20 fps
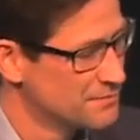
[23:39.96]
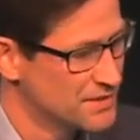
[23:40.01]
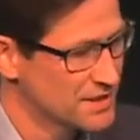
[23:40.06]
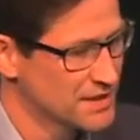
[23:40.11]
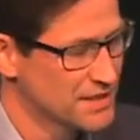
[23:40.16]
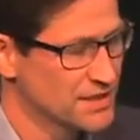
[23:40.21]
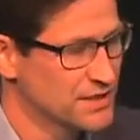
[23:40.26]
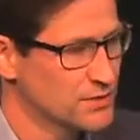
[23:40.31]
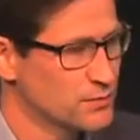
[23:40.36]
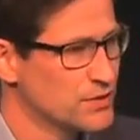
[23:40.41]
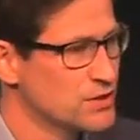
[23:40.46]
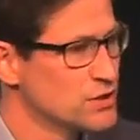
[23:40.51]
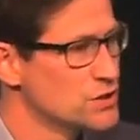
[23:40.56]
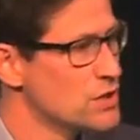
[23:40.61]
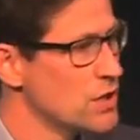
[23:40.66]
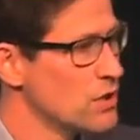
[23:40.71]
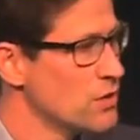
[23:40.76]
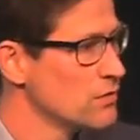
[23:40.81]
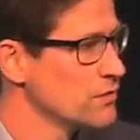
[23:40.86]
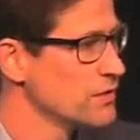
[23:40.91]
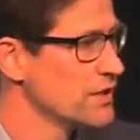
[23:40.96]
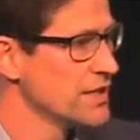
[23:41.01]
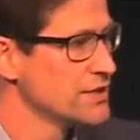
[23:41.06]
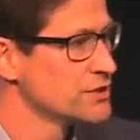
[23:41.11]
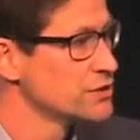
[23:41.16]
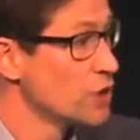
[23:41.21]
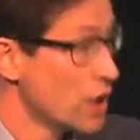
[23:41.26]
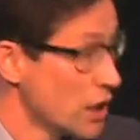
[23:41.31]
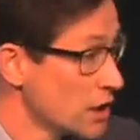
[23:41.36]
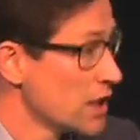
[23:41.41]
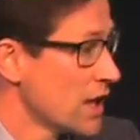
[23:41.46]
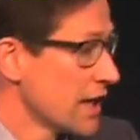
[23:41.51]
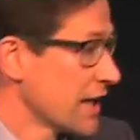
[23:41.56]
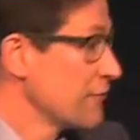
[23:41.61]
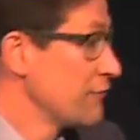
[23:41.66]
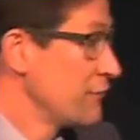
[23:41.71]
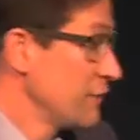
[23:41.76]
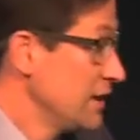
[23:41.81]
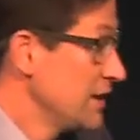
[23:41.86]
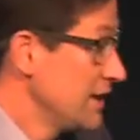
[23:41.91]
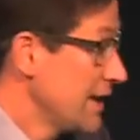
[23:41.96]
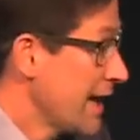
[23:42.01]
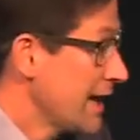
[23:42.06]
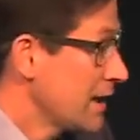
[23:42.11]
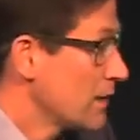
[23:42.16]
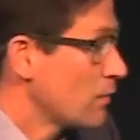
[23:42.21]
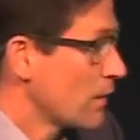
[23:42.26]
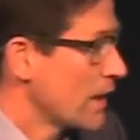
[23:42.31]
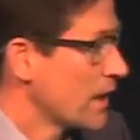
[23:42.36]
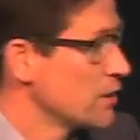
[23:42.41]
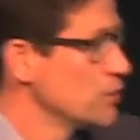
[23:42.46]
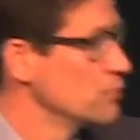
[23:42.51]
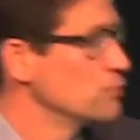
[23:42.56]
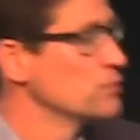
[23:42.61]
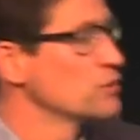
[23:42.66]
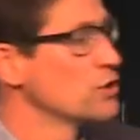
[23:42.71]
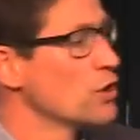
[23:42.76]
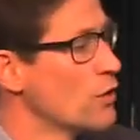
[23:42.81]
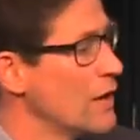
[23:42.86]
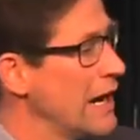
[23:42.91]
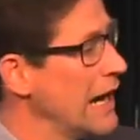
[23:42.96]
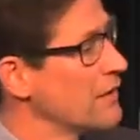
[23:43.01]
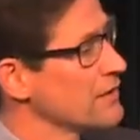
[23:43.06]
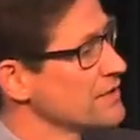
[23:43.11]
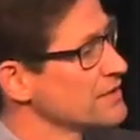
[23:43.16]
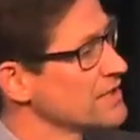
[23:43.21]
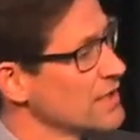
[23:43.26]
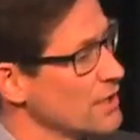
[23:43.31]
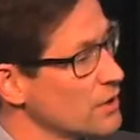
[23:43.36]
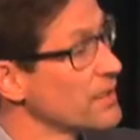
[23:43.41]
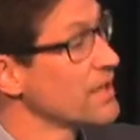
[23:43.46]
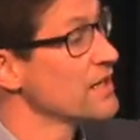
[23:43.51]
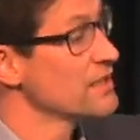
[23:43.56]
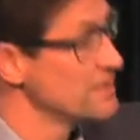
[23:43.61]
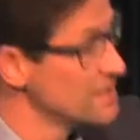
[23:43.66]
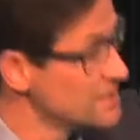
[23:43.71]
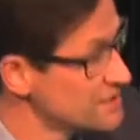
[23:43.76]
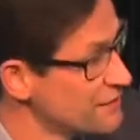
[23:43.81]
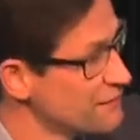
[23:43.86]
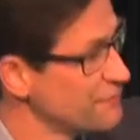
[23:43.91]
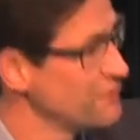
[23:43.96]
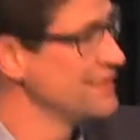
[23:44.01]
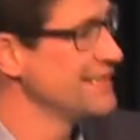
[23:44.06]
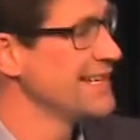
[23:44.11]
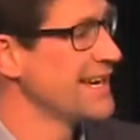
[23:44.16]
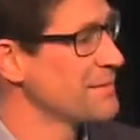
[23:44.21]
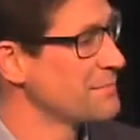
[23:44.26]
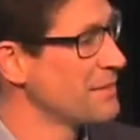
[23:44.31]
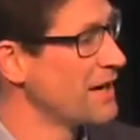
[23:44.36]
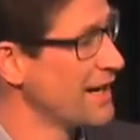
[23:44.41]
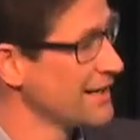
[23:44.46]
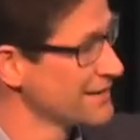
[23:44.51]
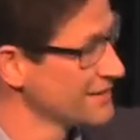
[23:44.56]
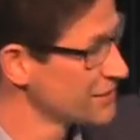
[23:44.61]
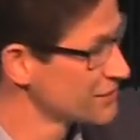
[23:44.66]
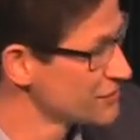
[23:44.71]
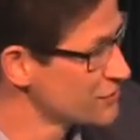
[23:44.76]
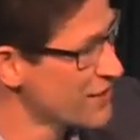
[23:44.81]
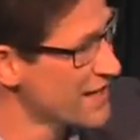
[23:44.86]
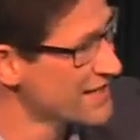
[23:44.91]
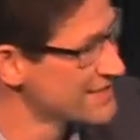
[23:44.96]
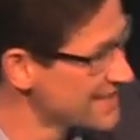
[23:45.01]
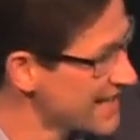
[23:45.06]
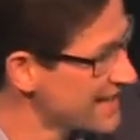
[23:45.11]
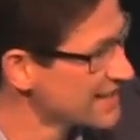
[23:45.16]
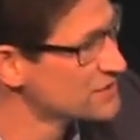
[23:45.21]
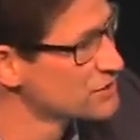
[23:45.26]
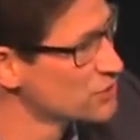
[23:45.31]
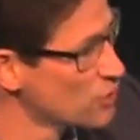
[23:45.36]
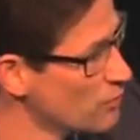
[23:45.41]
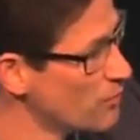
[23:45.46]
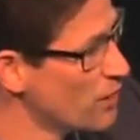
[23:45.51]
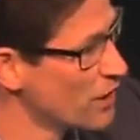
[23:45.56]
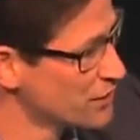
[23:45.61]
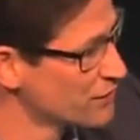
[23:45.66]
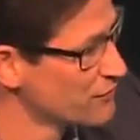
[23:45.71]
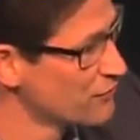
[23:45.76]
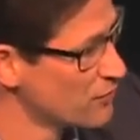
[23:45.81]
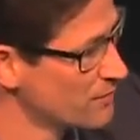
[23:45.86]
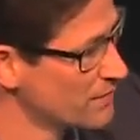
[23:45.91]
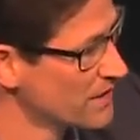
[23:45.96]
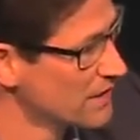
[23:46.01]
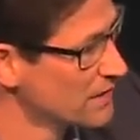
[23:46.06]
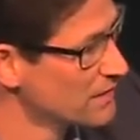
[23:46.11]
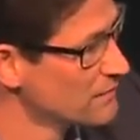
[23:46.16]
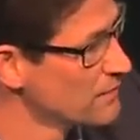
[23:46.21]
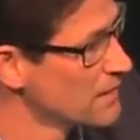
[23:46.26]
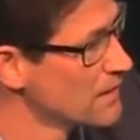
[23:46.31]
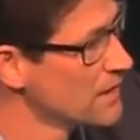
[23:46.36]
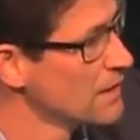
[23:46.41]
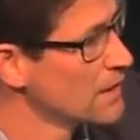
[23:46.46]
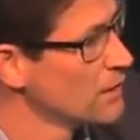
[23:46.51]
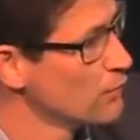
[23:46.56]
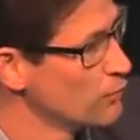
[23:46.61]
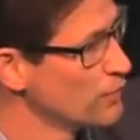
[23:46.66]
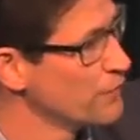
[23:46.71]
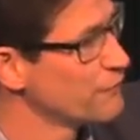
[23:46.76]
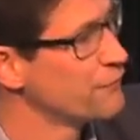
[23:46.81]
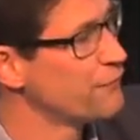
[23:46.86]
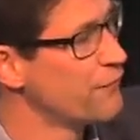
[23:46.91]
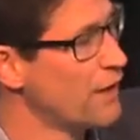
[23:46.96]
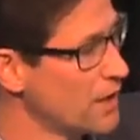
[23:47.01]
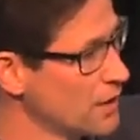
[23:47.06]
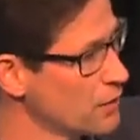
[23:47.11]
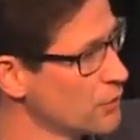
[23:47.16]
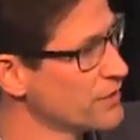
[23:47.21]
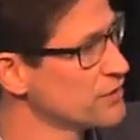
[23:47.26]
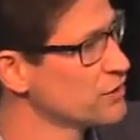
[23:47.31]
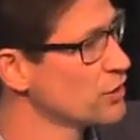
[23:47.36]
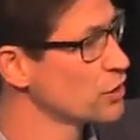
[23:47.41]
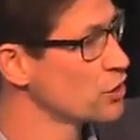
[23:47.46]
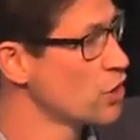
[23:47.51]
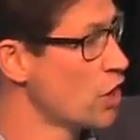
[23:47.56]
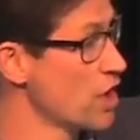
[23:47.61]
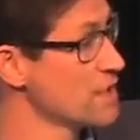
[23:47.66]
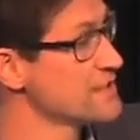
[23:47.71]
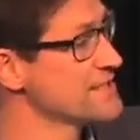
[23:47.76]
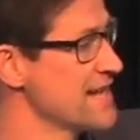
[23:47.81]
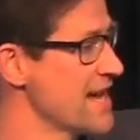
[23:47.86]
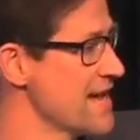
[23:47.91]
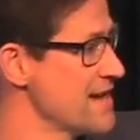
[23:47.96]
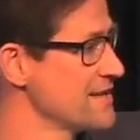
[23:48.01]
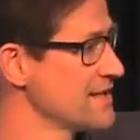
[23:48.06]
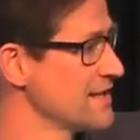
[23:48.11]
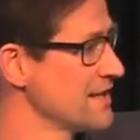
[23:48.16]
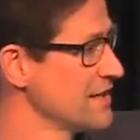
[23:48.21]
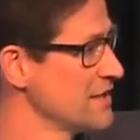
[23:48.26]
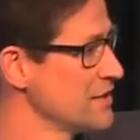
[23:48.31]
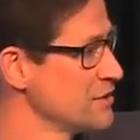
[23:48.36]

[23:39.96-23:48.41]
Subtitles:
Because we don't, it's not like affiliate where you would go out and say, okay, this affiliate partner transacts so much for me. Mm-hmm. We're following the content.